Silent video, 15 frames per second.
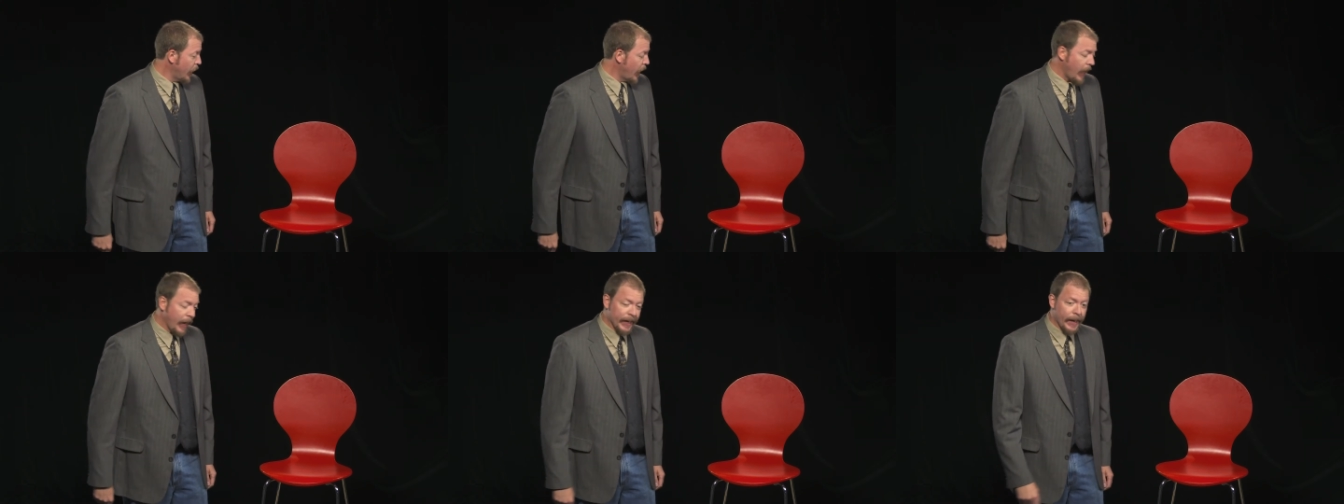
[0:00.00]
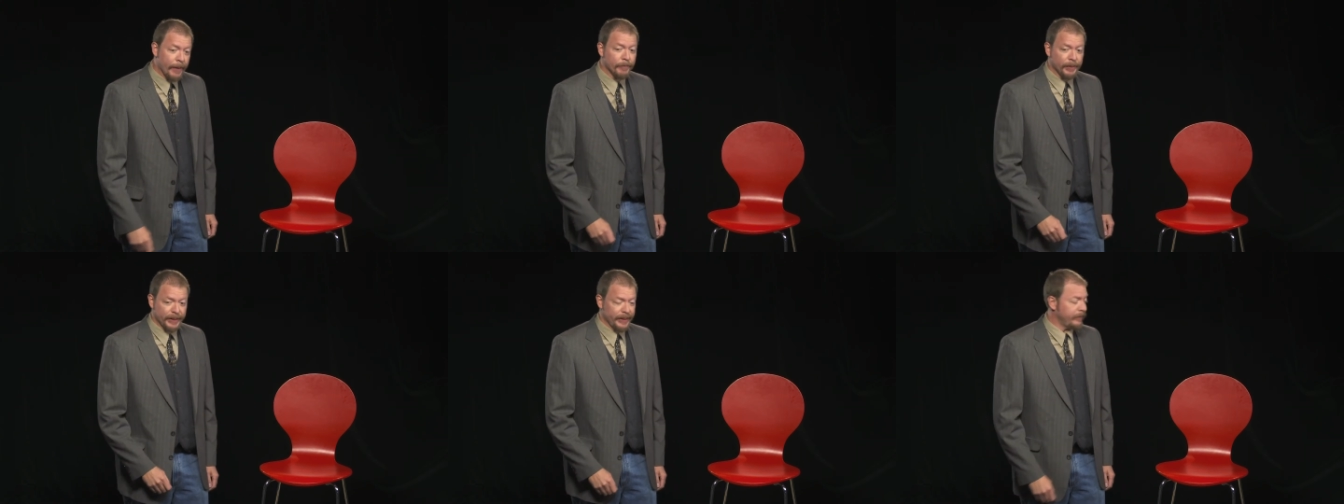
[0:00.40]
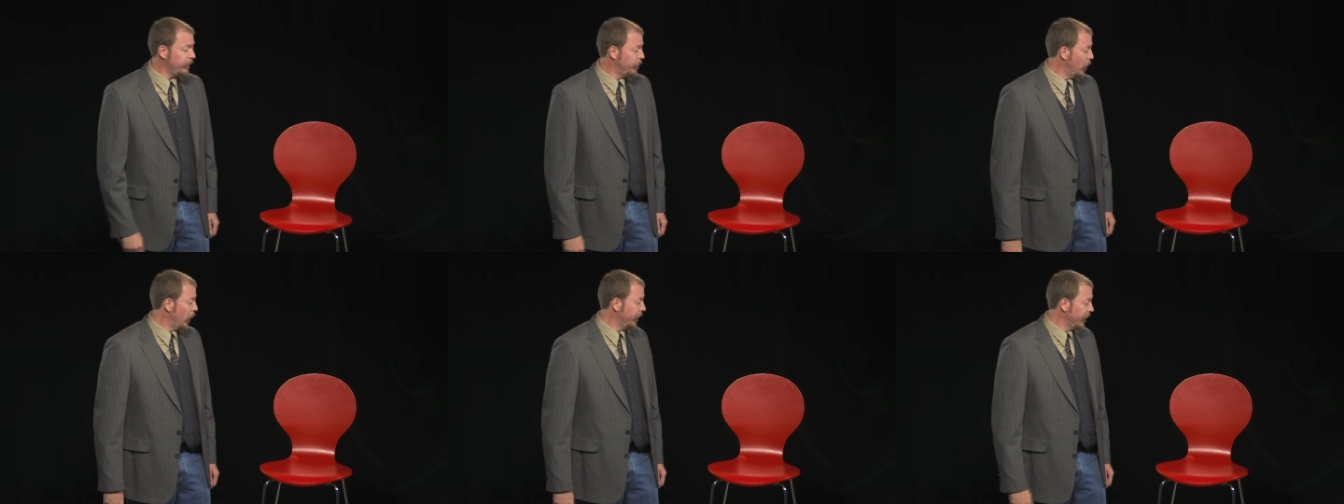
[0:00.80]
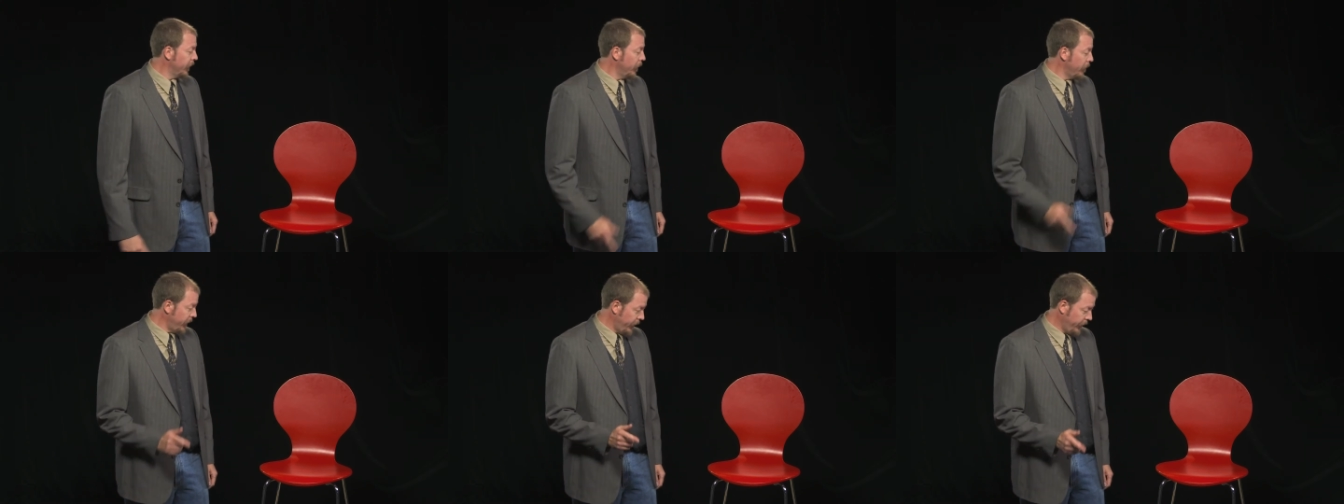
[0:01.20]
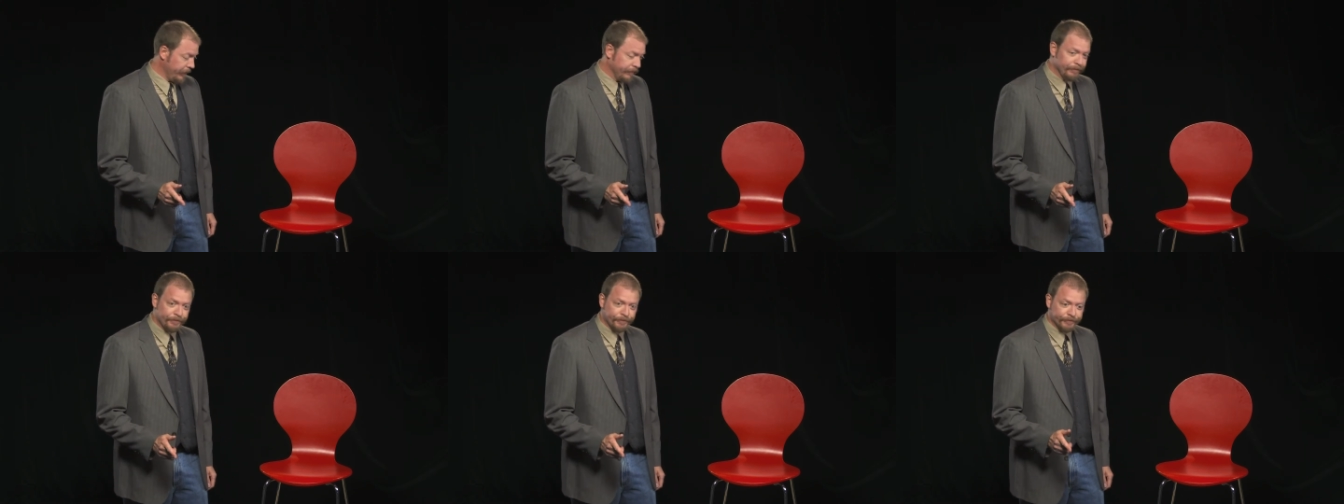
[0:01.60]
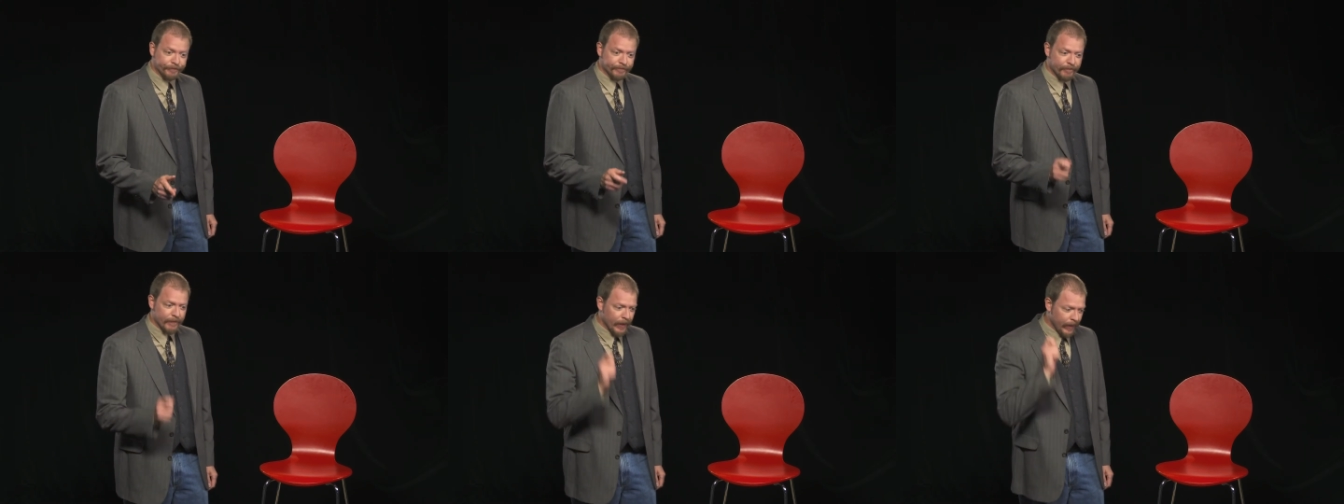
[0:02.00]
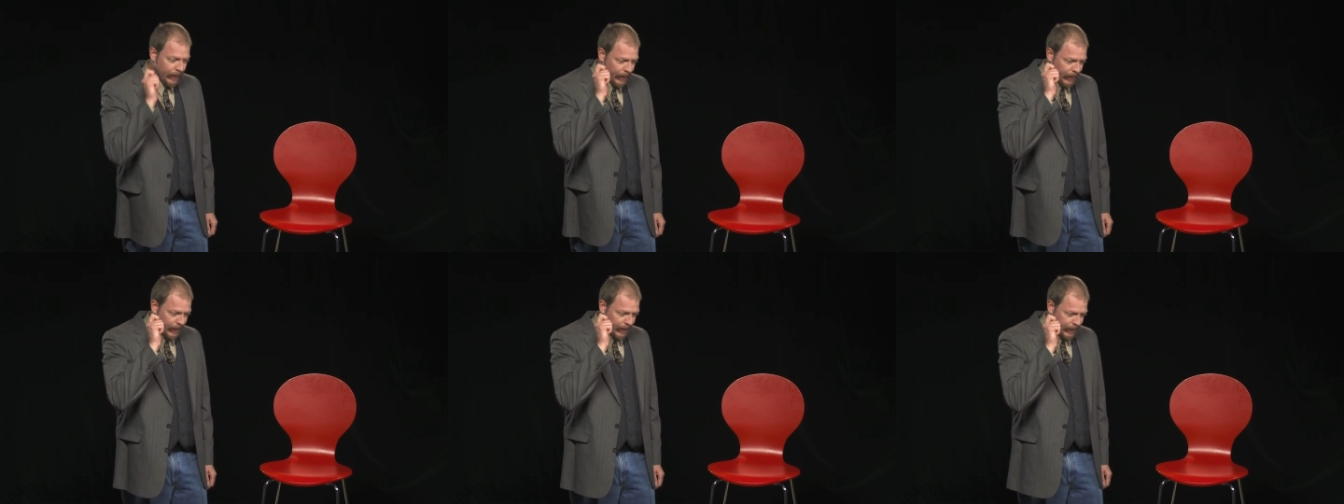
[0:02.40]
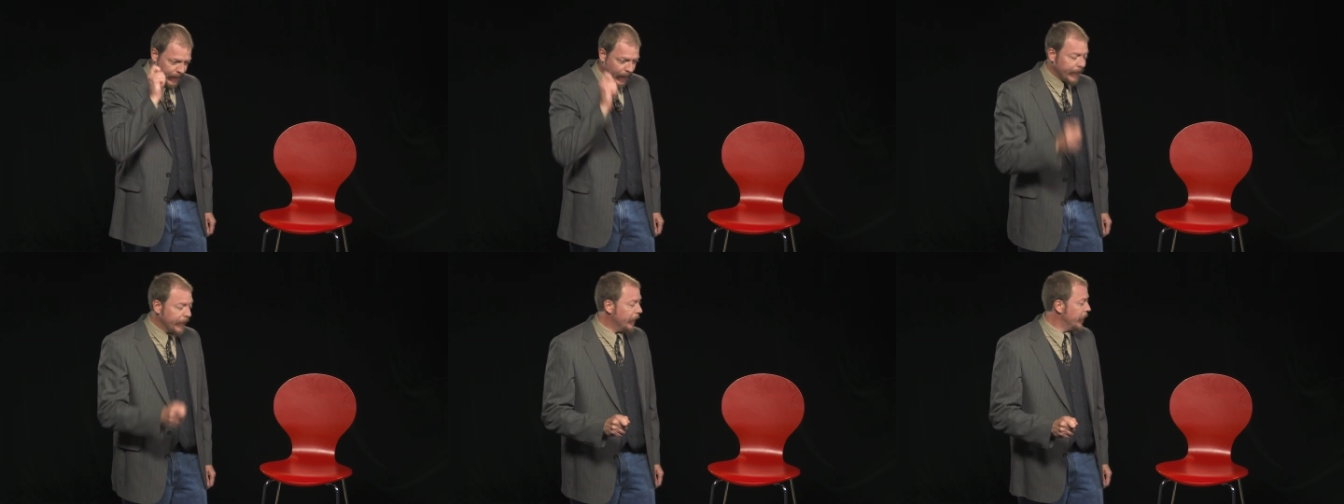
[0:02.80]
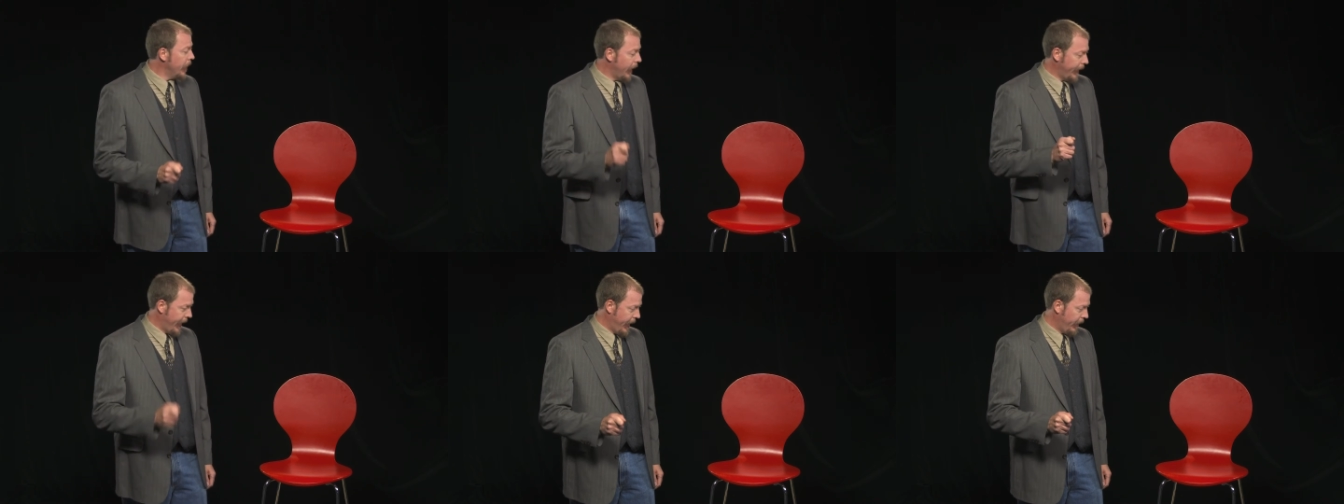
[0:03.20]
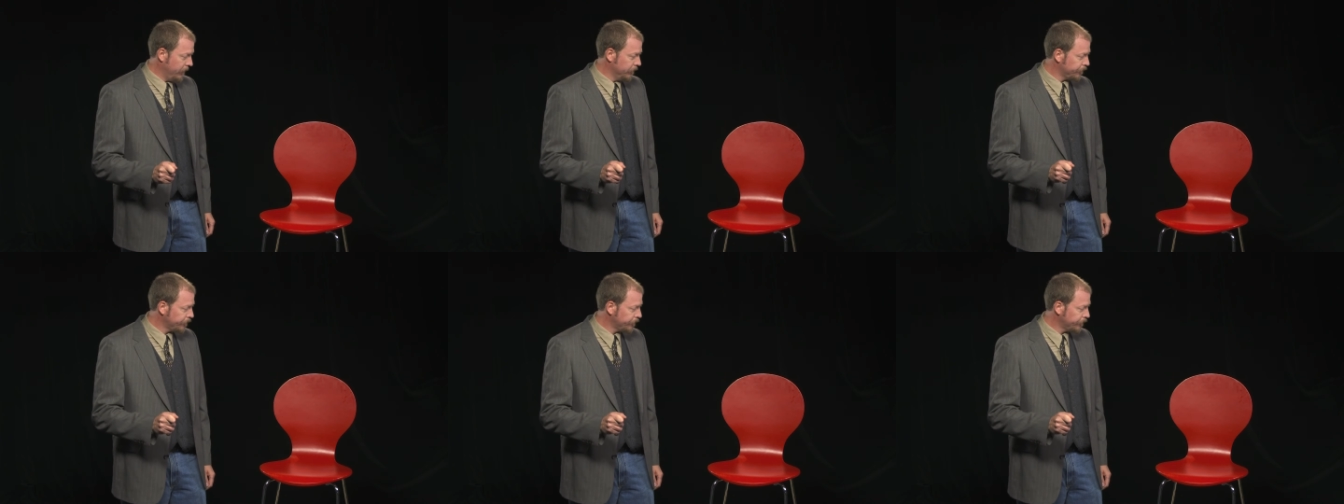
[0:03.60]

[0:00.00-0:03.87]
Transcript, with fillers: I cannot believe you brought that up here. Not here, not now.